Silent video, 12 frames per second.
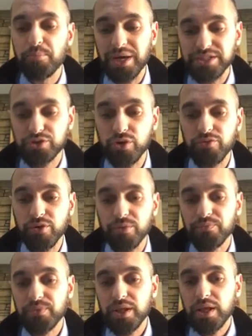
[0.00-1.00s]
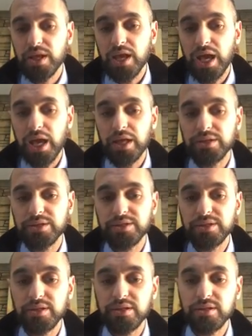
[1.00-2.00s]
Passover. And
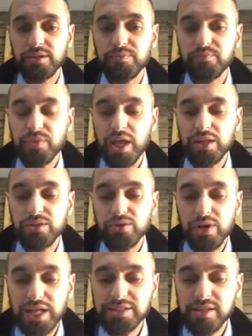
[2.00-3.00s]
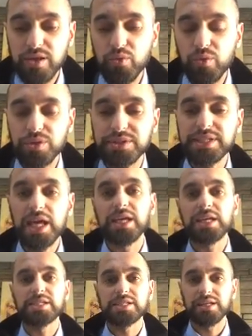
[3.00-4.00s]
the last thing we'll
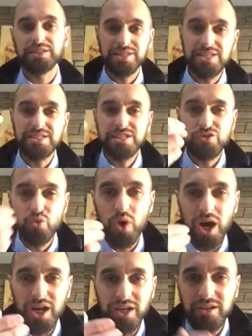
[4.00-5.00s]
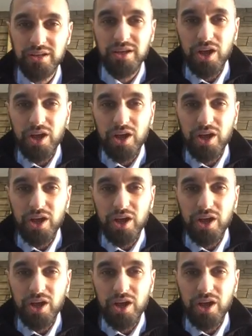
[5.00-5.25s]
say is that this is why